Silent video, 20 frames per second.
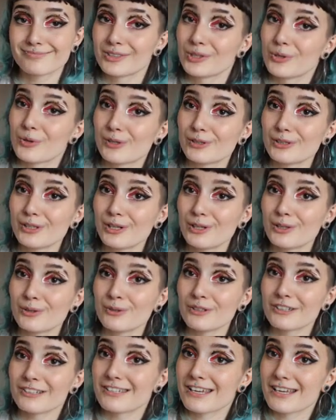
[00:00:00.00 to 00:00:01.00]
you'll
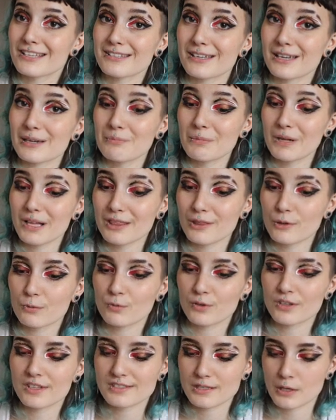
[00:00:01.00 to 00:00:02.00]
know it takes like a month
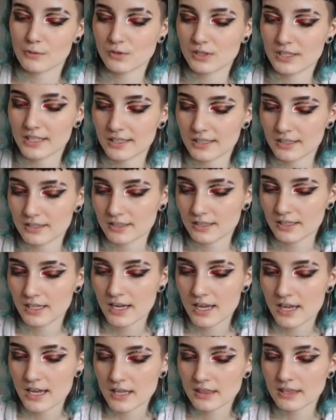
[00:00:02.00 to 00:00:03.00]
for the stuff to get here.
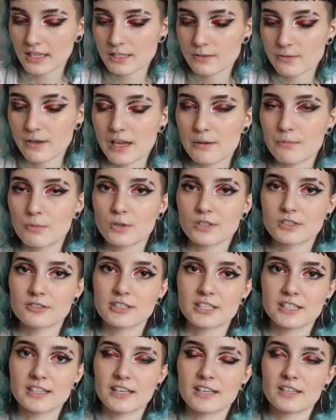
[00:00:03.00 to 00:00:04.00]
That's why I'm
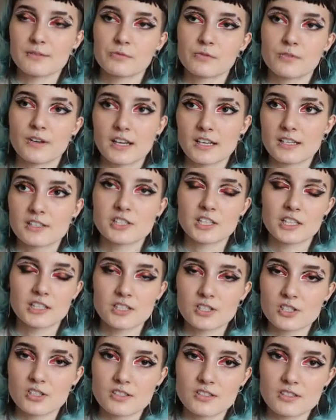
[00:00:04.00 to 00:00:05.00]
ordering like Frankenstein
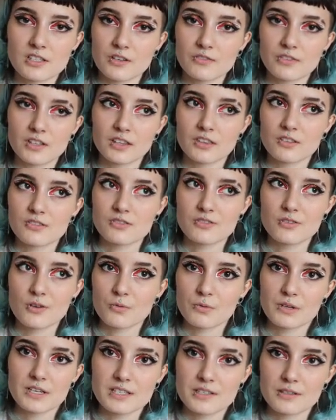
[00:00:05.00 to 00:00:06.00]
edition stuff. Like there's no
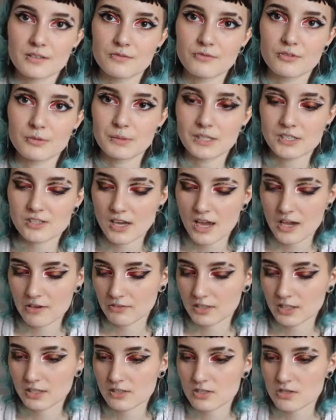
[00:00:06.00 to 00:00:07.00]
reason for me to
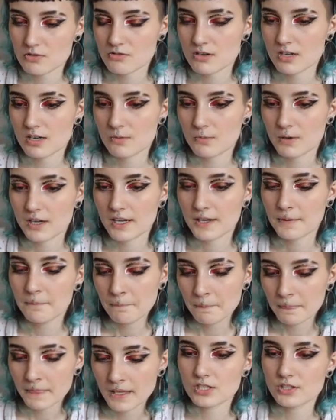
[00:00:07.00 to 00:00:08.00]
have it straight away.
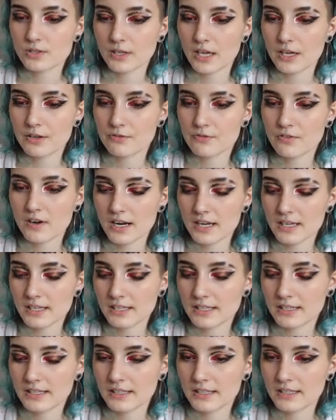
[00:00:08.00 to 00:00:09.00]
It's okay,
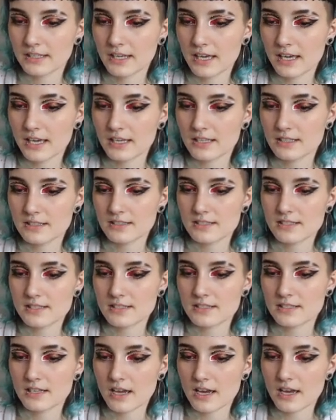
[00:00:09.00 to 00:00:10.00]

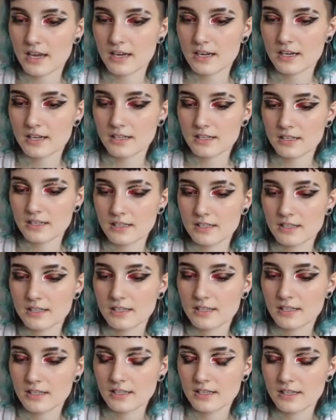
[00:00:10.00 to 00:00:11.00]
Frankenstein.
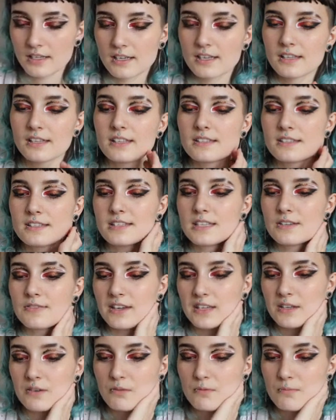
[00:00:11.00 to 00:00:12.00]
Let's see if
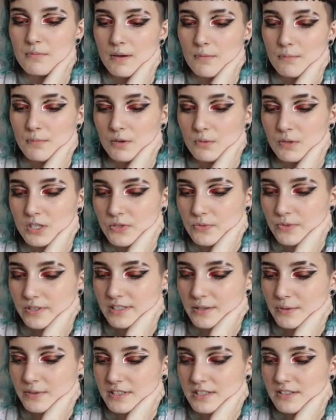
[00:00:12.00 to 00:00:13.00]
I can remember which
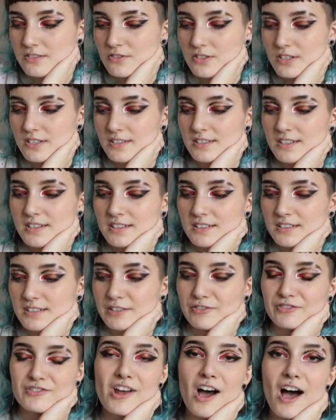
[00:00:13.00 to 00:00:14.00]
ones I was interested in.
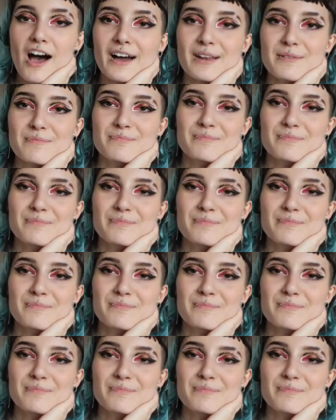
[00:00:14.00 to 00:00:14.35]
If not,